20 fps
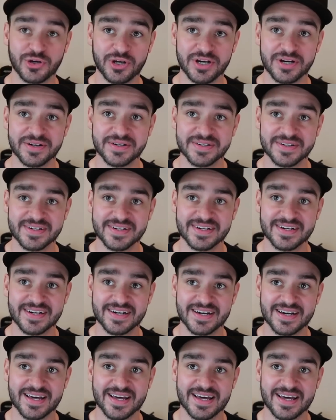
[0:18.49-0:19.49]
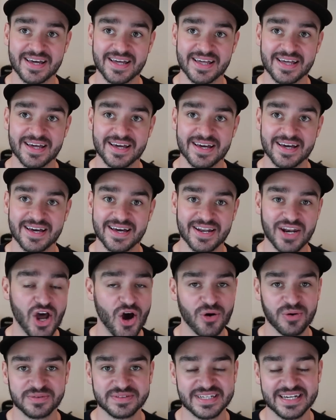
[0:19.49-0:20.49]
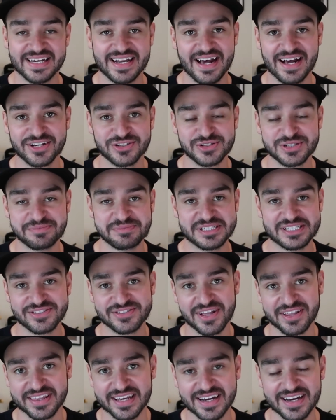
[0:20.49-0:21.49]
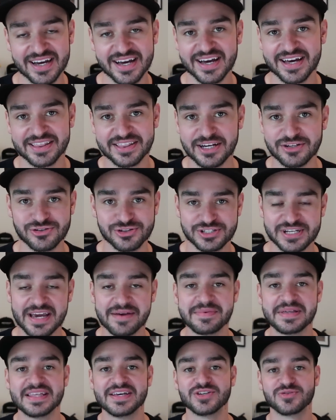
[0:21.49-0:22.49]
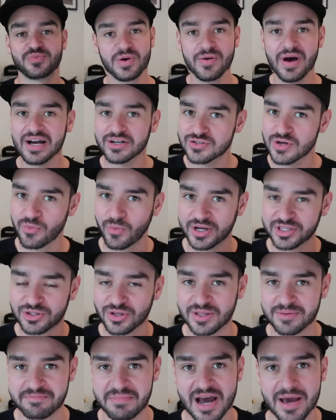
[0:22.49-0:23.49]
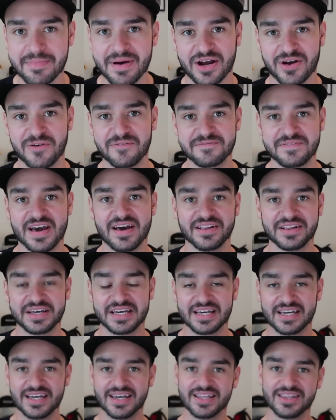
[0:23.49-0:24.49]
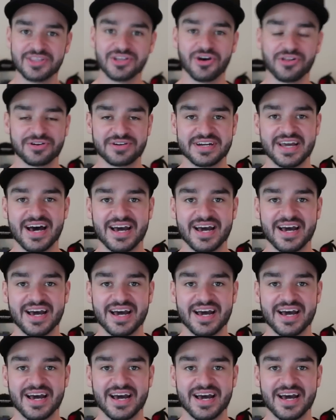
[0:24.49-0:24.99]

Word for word: Well, Do it you? can't mean that you're excellent. No, it actually means nothing. They just gave me this. We actually went to the Maybach unveiling the other